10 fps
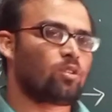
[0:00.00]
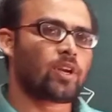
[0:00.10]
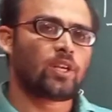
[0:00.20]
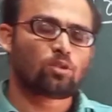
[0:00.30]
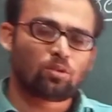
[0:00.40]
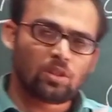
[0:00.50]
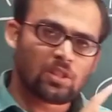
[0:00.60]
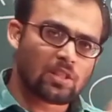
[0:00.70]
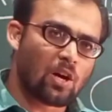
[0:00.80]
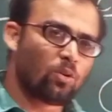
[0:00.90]
Okay, so this
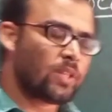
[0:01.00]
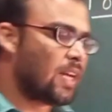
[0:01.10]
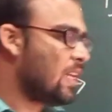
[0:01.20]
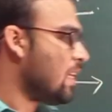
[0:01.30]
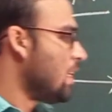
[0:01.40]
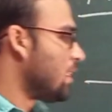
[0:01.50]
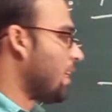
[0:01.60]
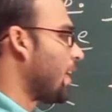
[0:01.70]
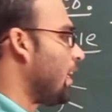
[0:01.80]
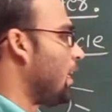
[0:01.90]
is how the
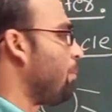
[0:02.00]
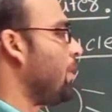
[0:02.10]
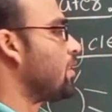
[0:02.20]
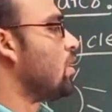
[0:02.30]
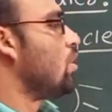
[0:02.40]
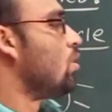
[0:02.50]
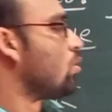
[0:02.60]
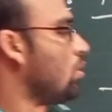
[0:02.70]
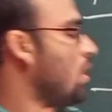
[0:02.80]
cycle repeats. So